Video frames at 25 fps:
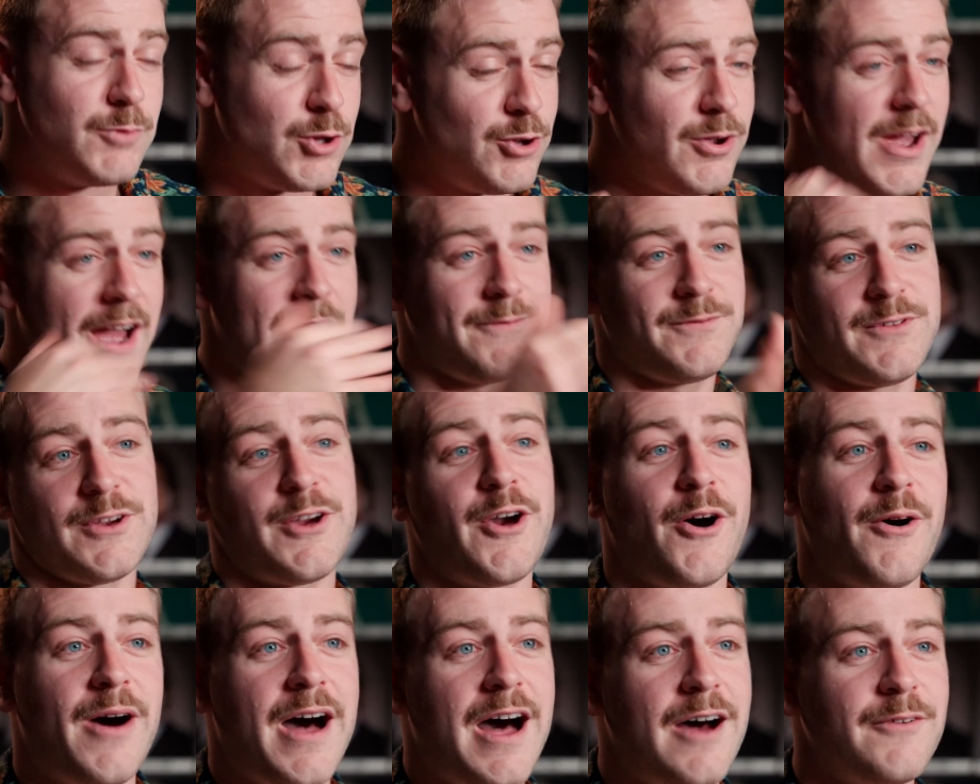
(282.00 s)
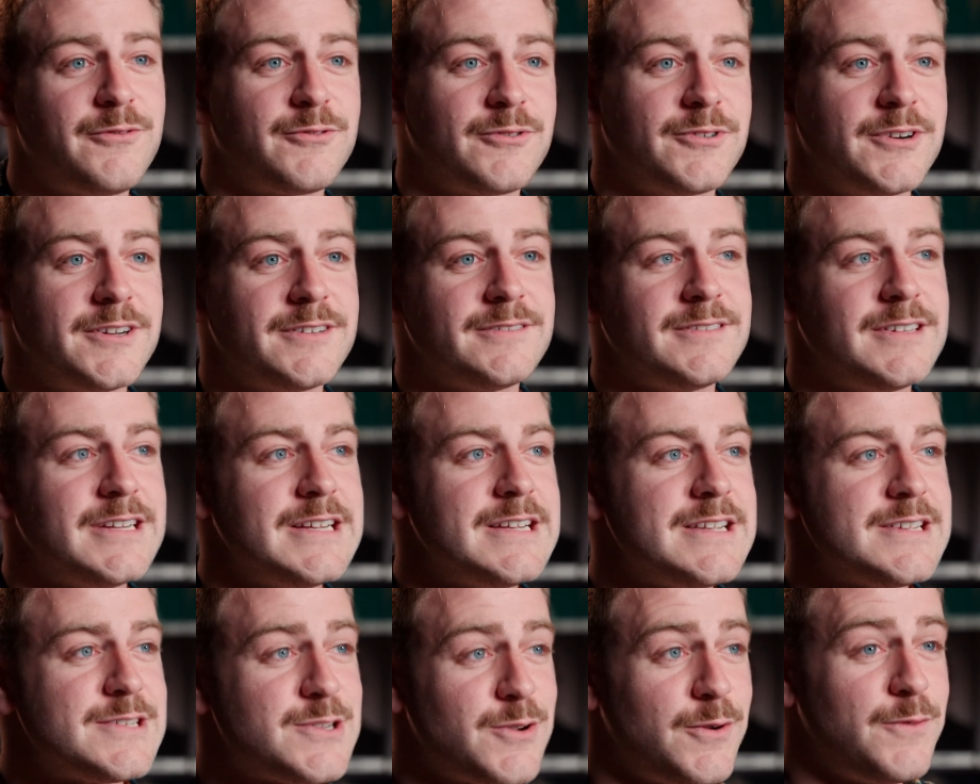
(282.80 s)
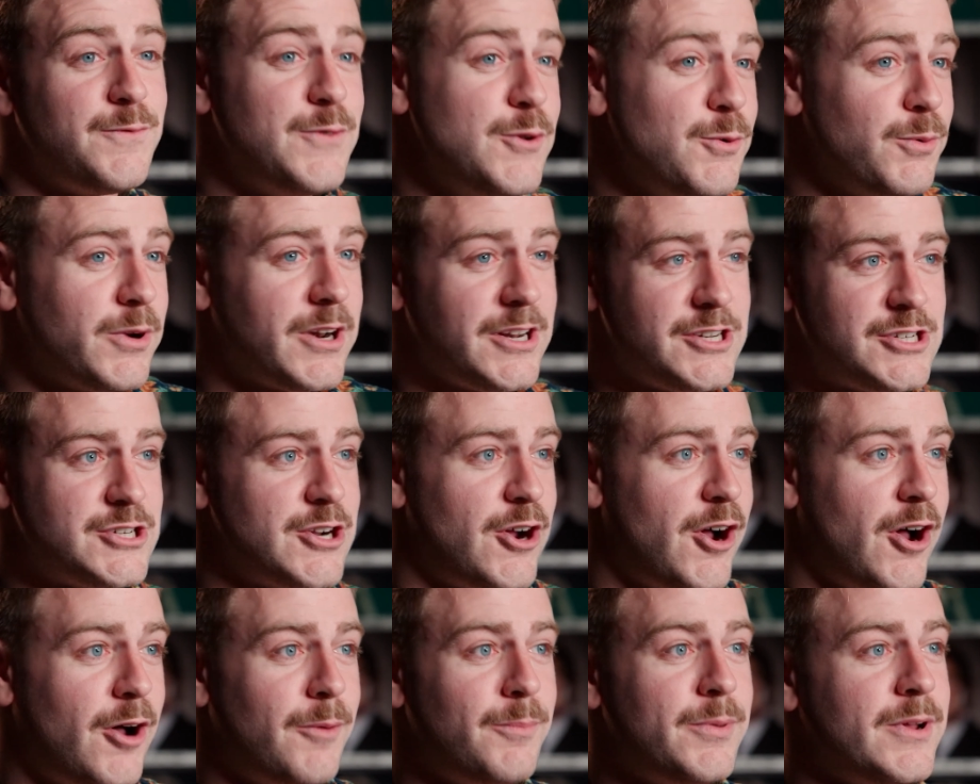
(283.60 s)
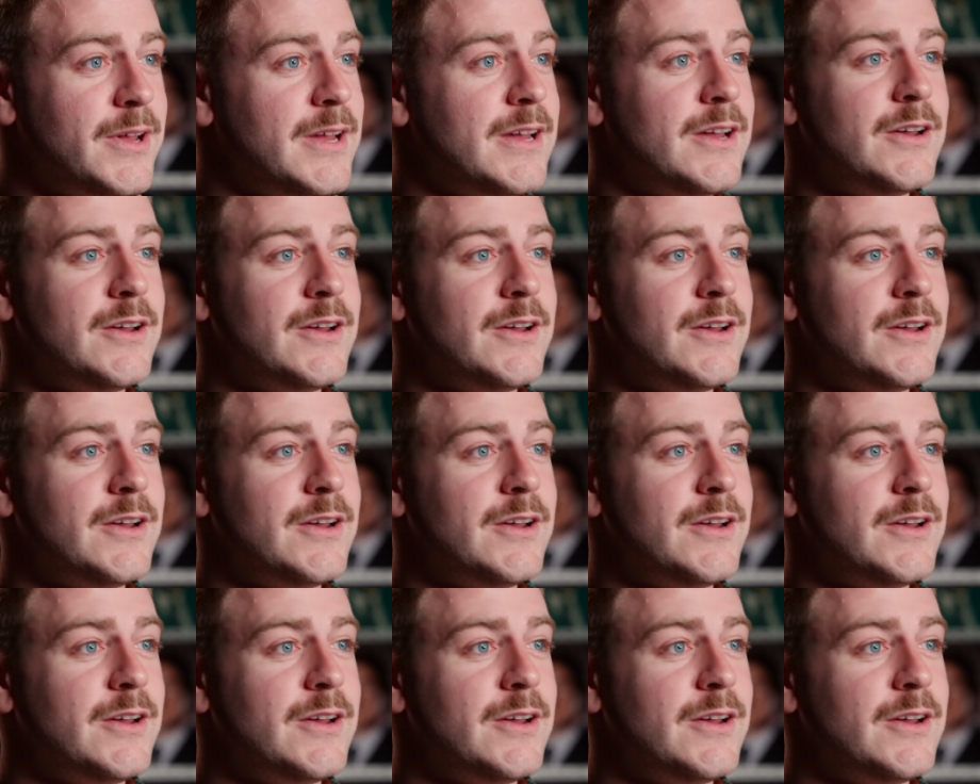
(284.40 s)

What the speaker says: You have to go after it. So if you want a job,